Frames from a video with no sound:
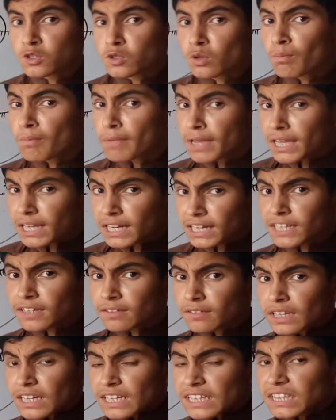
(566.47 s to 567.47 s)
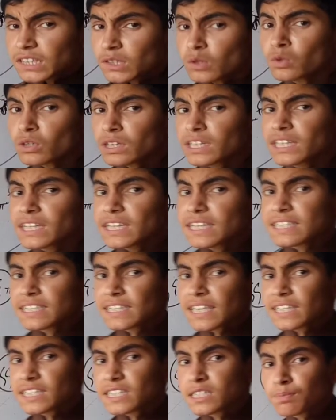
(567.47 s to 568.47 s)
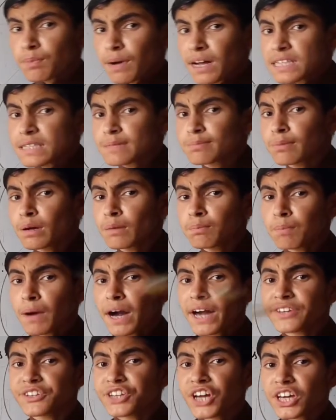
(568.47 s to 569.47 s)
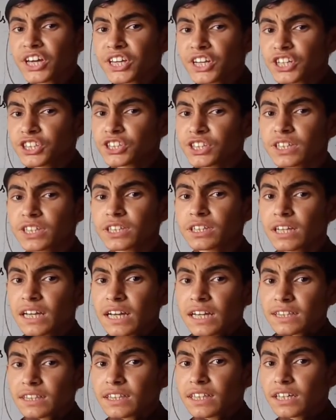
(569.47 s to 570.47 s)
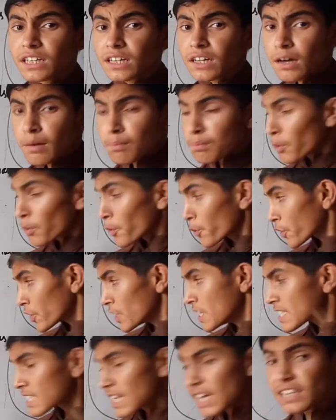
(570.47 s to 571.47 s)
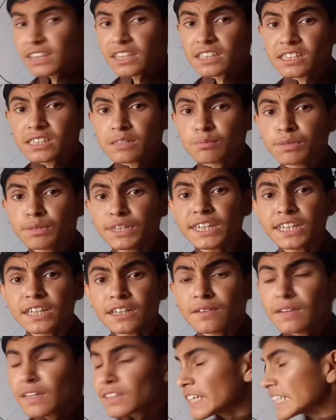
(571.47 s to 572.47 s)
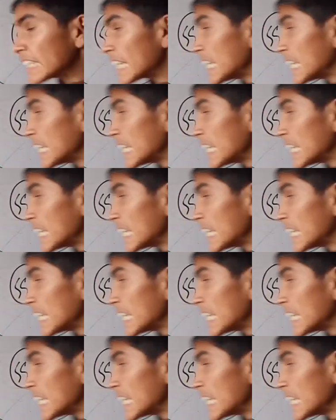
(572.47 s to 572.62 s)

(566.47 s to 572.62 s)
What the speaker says: So mainly nucleus is responsible for directing the protein synthesis, meaning that